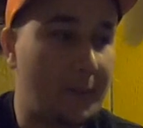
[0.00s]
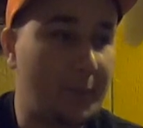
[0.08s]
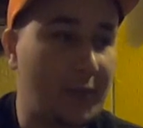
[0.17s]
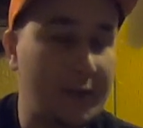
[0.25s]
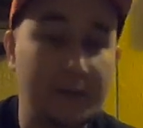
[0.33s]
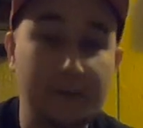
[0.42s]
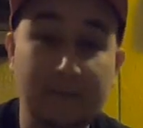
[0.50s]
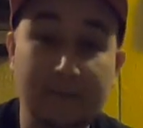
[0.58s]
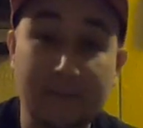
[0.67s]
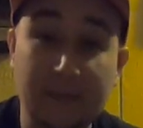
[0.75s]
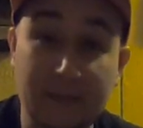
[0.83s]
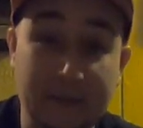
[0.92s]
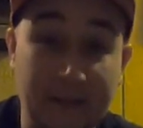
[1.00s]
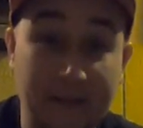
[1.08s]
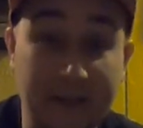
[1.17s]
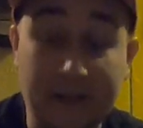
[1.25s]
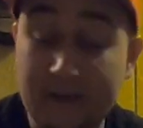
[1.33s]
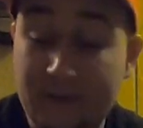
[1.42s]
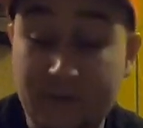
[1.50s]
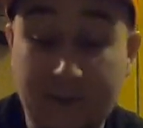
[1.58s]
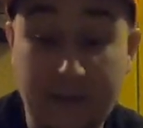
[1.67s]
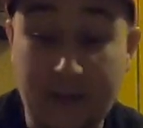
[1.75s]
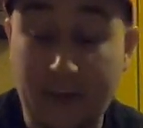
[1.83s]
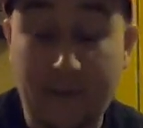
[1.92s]
But the second is
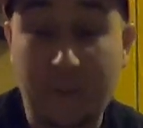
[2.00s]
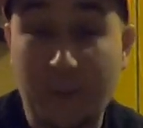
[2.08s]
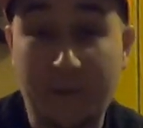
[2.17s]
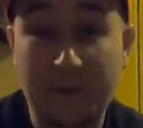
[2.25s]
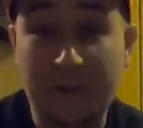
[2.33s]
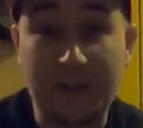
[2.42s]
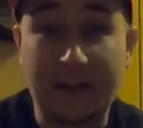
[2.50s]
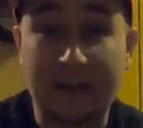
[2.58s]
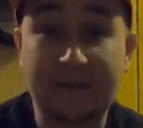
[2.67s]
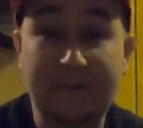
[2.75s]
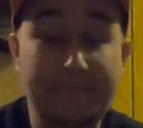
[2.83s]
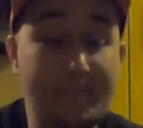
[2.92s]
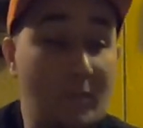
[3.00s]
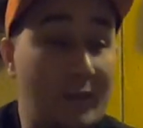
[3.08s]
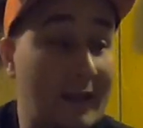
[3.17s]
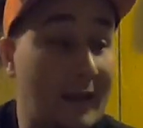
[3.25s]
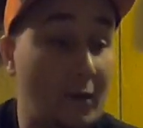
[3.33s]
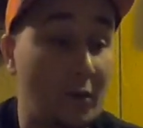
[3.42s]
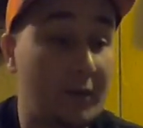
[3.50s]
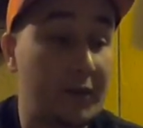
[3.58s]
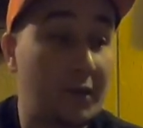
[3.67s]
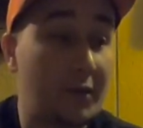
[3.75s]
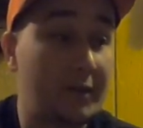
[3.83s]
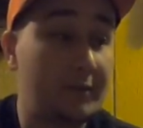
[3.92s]
the F450, guys. I don't want
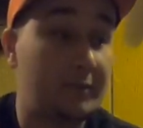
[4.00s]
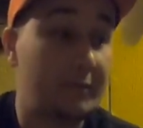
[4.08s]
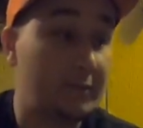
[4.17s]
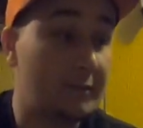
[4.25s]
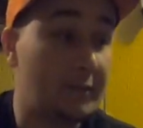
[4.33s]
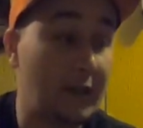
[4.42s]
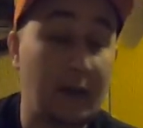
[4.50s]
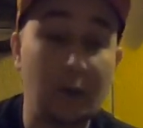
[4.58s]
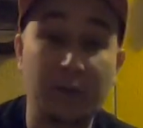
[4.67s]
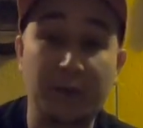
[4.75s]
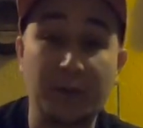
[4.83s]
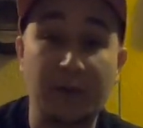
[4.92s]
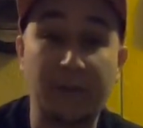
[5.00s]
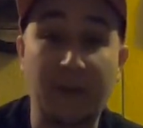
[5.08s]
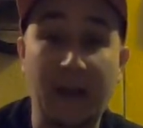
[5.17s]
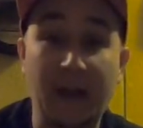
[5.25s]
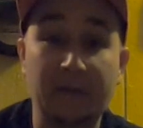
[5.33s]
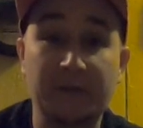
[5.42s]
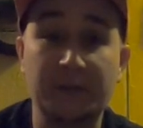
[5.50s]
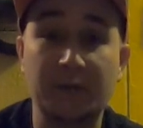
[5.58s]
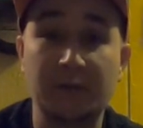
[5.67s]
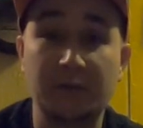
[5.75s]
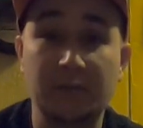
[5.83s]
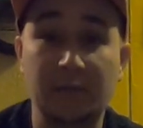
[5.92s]
to do it. I will do it if I have
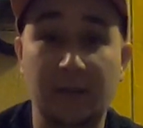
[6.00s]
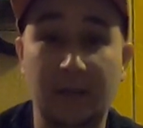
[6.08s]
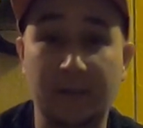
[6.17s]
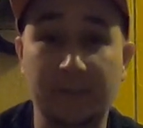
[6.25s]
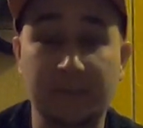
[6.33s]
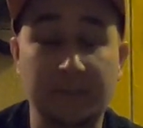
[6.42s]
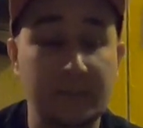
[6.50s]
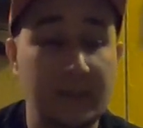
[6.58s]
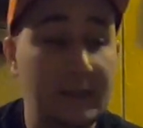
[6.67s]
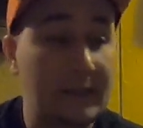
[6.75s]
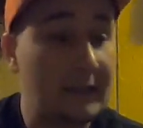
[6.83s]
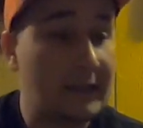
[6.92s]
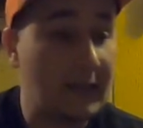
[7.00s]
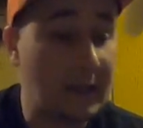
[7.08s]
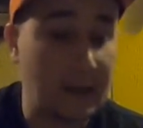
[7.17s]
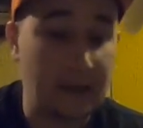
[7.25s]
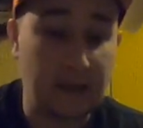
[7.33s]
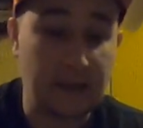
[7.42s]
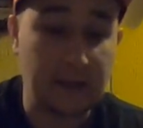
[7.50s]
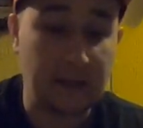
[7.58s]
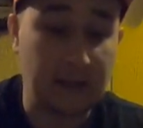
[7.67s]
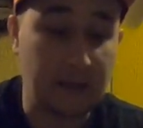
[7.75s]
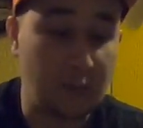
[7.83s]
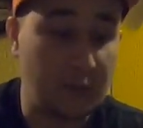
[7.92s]
to.
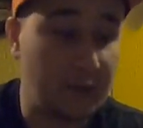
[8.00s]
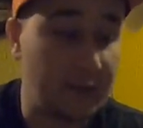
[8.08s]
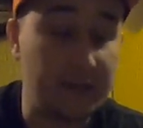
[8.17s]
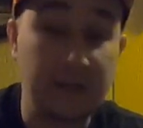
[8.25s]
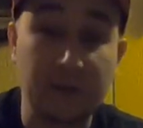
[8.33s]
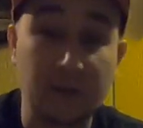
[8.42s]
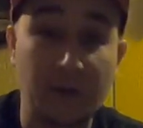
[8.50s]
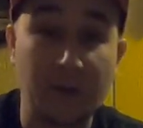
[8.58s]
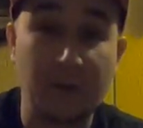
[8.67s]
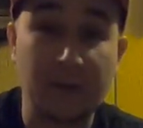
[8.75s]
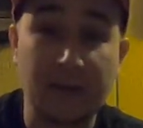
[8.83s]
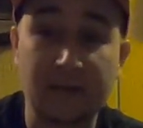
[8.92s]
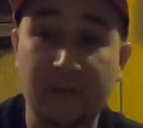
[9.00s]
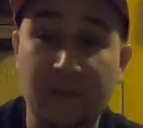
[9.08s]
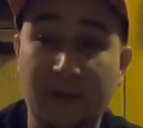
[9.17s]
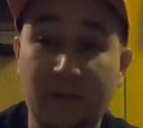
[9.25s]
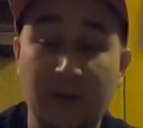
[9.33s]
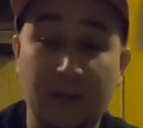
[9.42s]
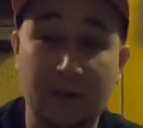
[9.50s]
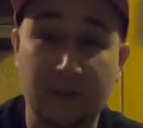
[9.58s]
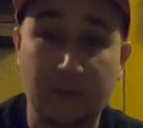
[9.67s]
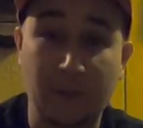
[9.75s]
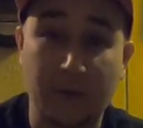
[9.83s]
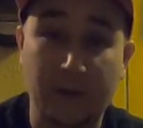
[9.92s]
I would like to get $21,500
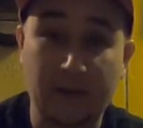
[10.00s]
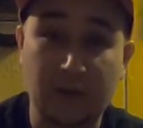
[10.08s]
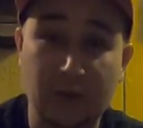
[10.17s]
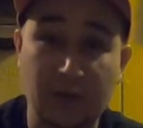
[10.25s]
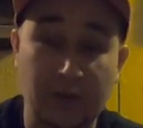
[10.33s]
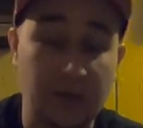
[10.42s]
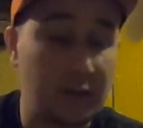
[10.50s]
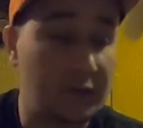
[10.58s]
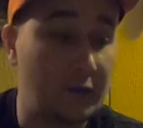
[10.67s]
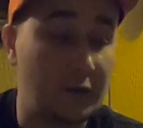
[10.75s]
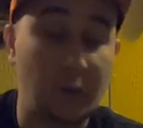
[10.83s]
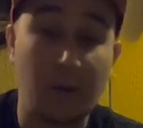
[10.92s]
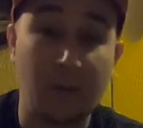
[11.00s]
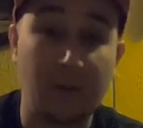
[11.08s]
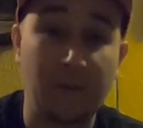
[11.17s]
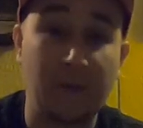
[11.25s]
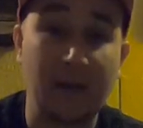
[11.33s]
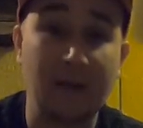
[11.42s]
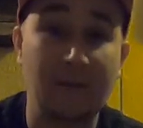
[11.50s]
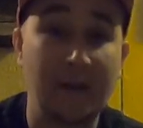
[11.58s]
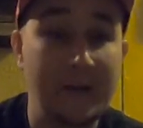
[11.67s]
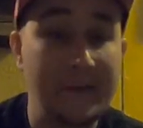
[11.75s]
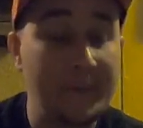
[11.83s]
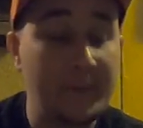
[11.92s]
for that truck. So $21,500,
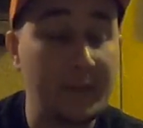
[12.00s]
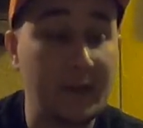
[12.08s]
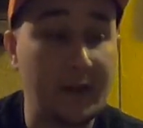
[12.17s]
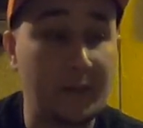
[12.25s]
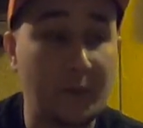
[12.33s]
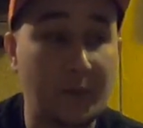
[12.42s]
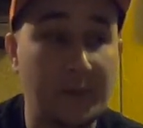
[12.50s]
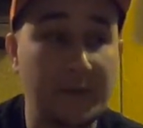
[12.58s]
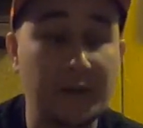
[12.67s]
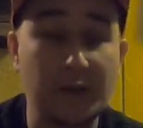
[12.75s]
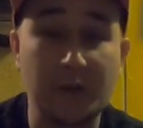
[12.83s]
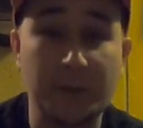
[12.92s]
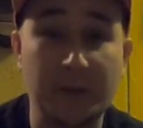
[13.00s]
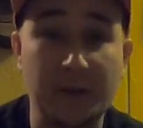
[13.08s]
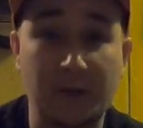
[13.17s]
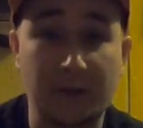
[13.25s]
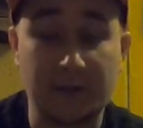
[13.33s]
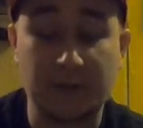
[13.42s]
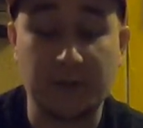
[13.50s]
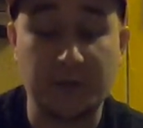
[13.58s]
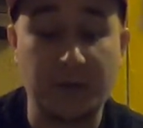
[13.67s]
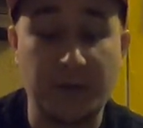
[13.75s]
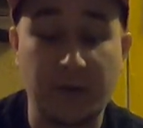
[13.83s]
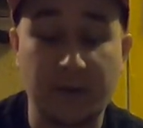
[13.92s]
the F450 could be yours. As you
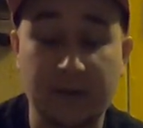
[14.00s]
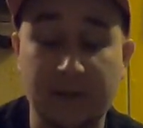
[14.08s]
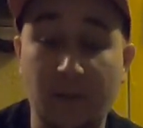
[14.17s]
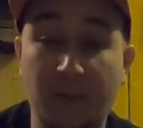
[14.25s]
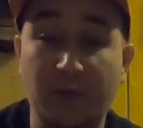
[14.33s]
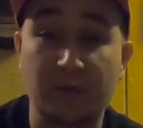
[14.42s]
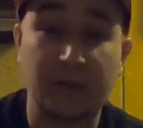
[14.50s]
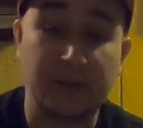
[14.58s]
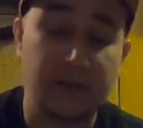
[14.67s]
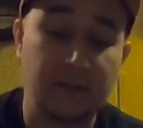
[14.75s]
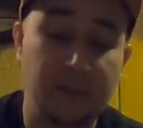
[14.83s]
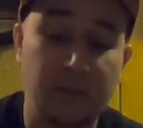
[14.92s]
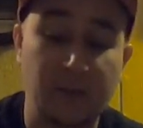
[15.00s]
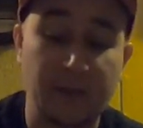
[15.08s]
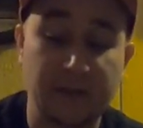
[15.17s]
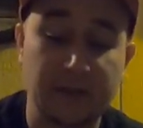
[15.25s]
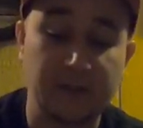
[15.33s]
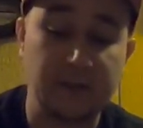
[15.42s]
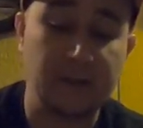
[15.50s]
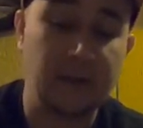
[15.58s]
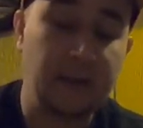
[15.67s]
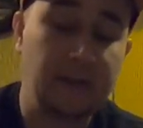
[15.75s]
do know, it does have a built trans, built engine,